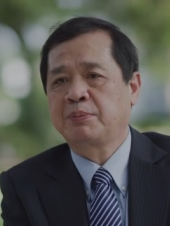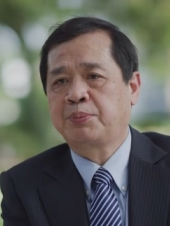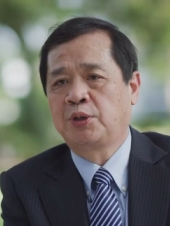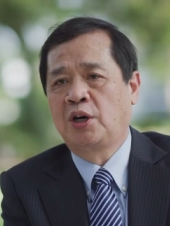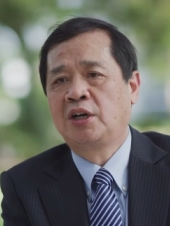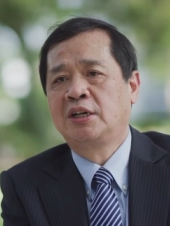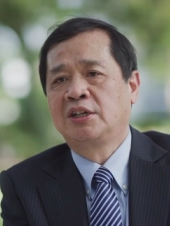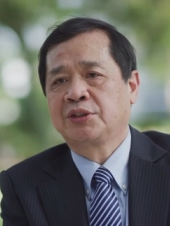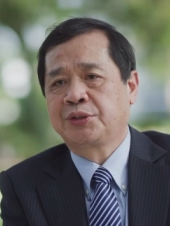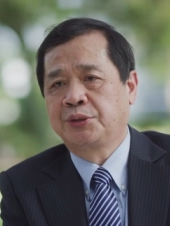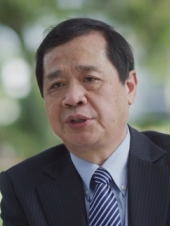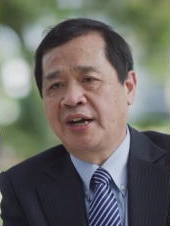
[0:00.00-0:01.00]
people
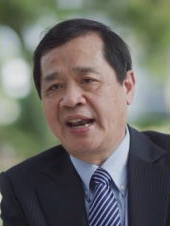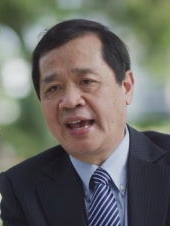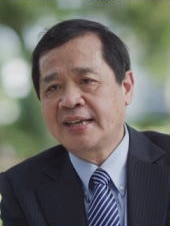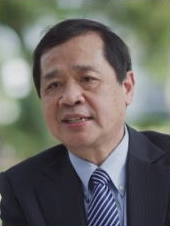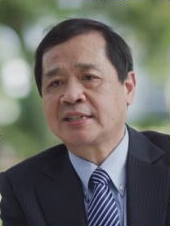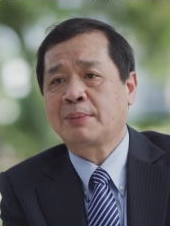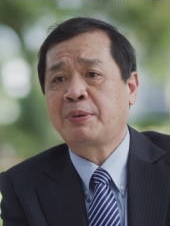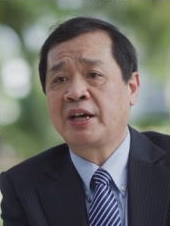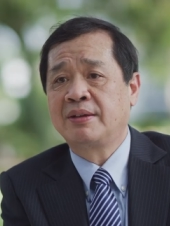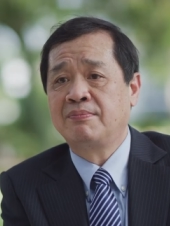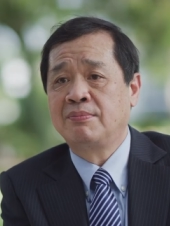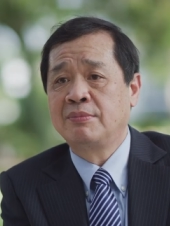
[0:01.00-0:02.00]
to less the
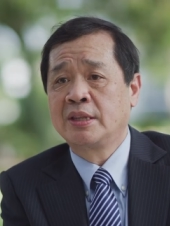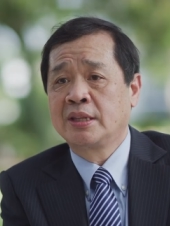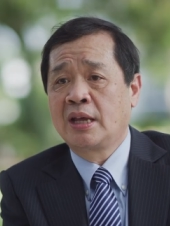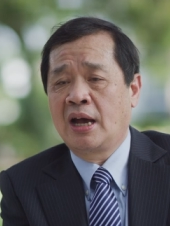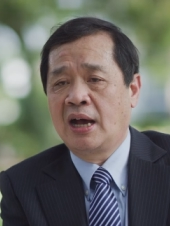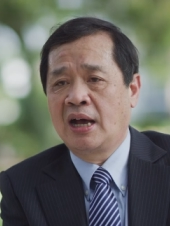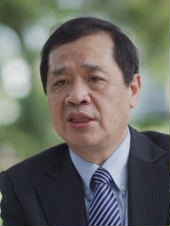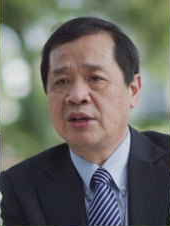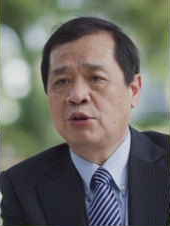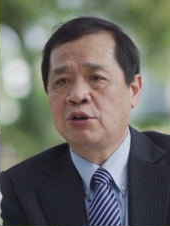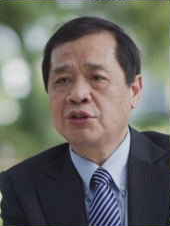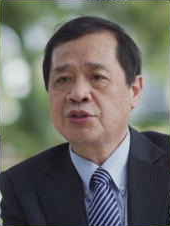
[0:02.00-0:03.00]
pain. And
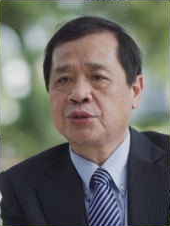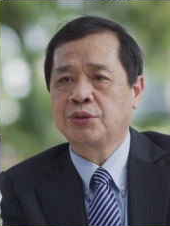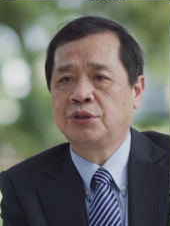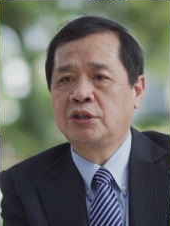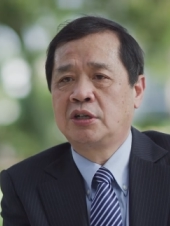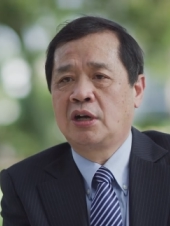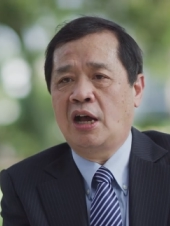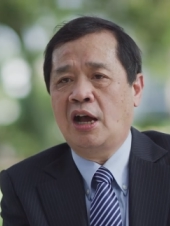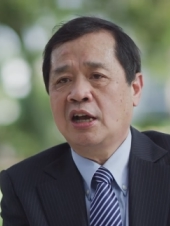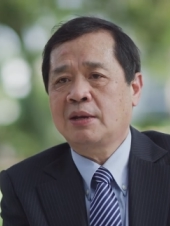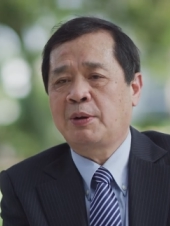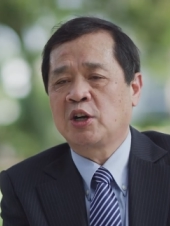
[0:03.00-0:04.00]
also,
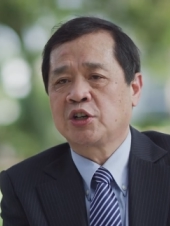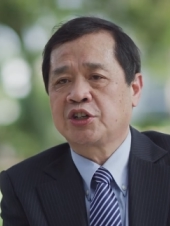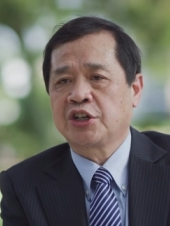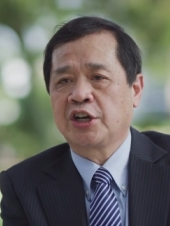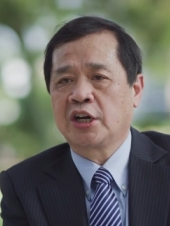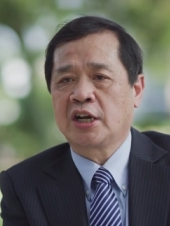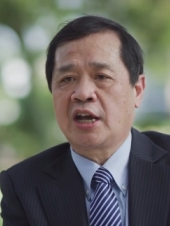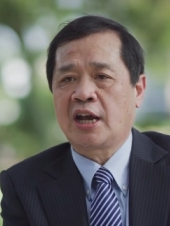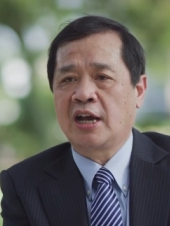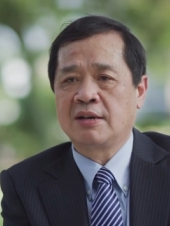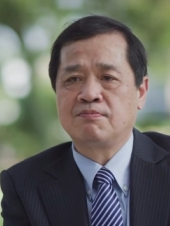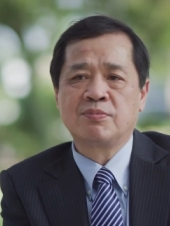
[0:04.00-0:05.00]
acupuncture
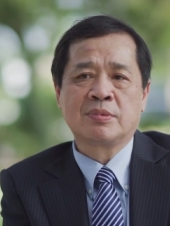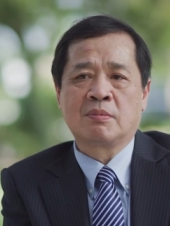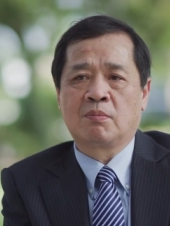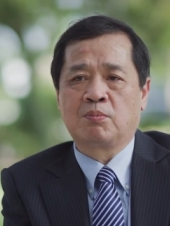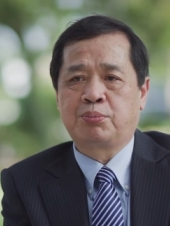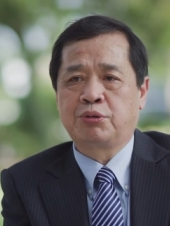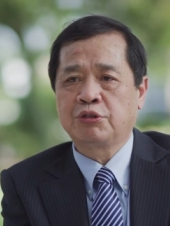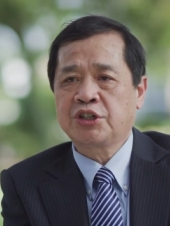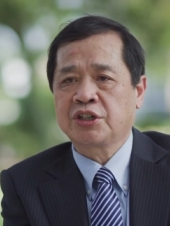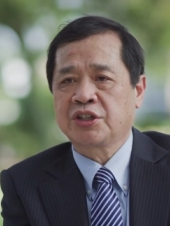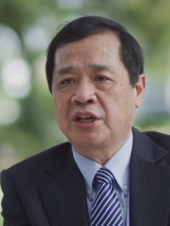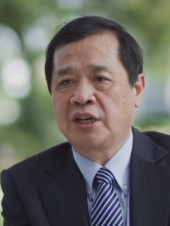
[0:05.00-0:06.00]
can push
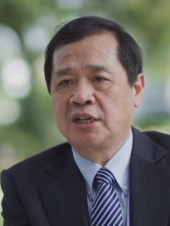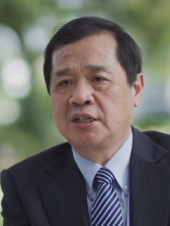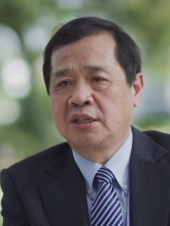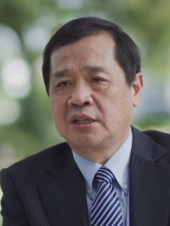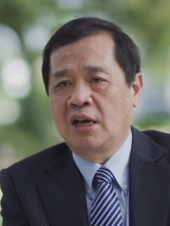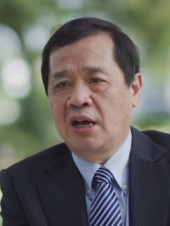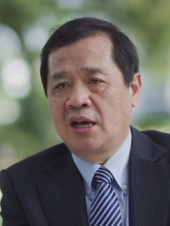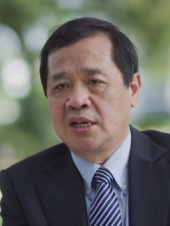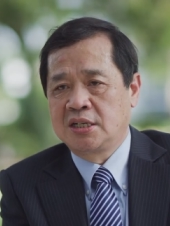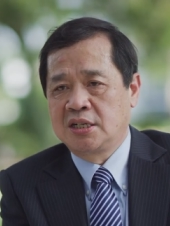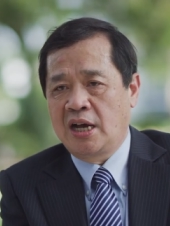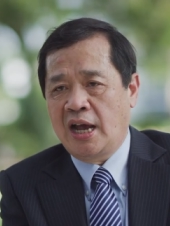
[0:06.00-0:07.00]
the
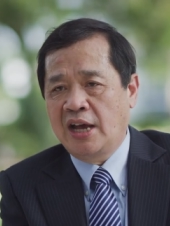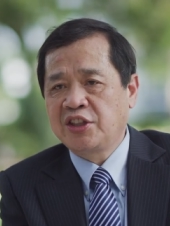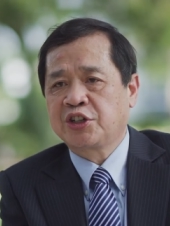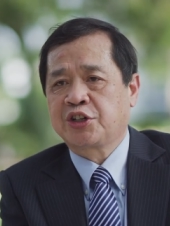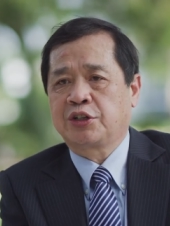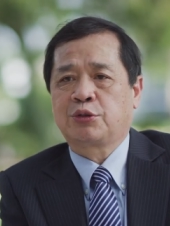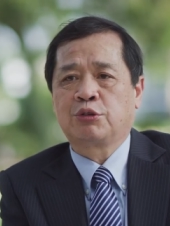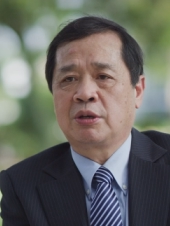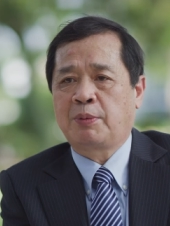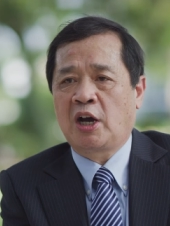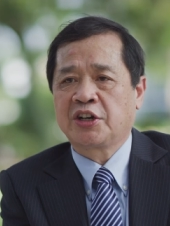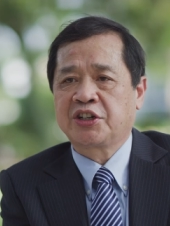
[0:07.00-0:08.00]
uh, energy to the
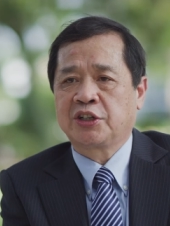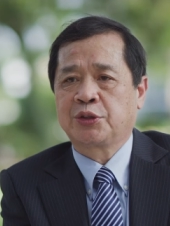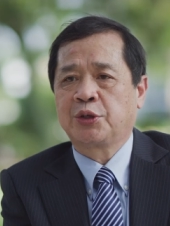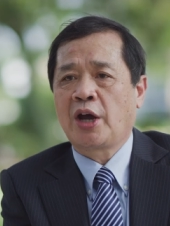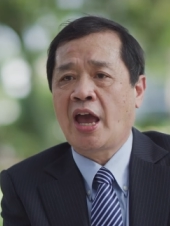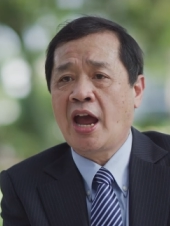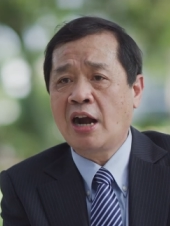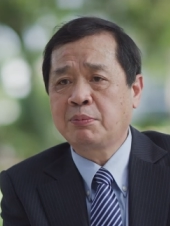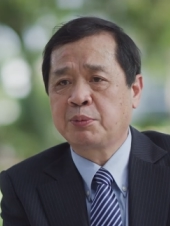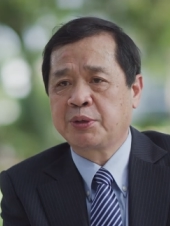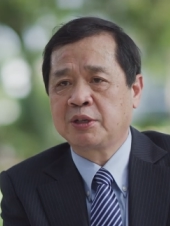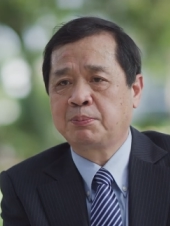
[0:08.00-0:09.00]
body to
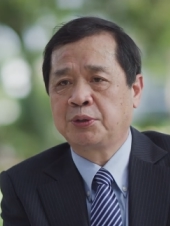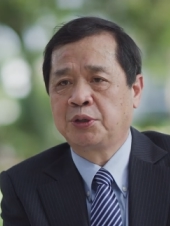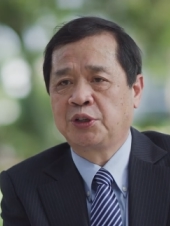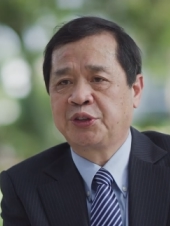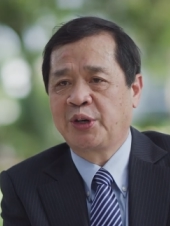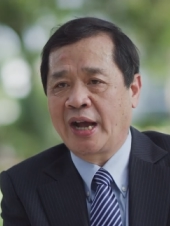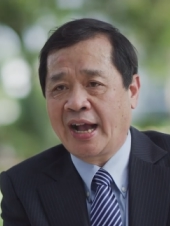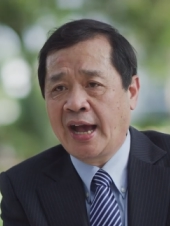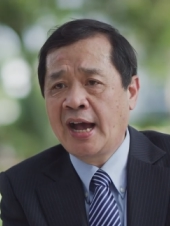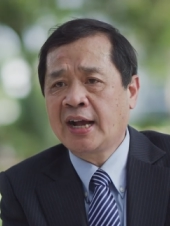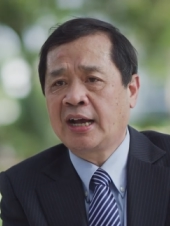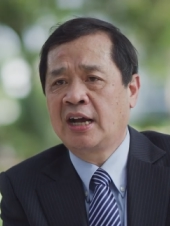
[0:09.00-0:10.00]
help people to
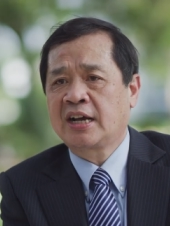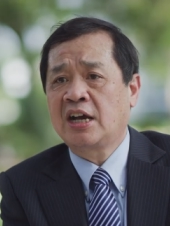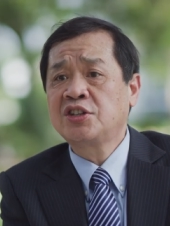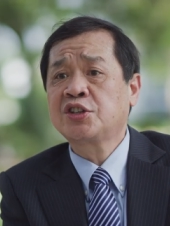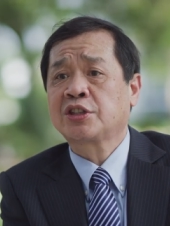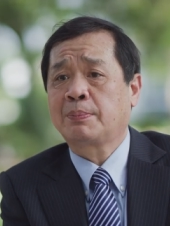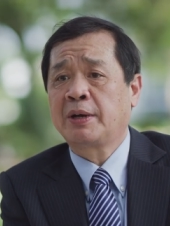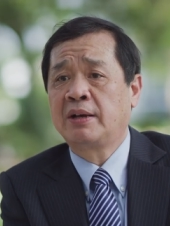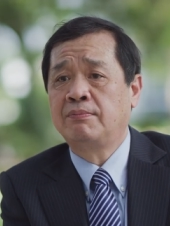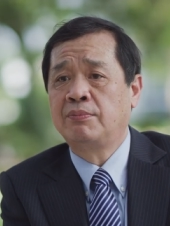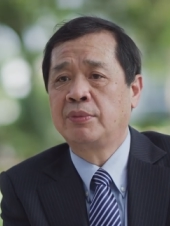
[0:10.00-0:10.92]
get against the pain.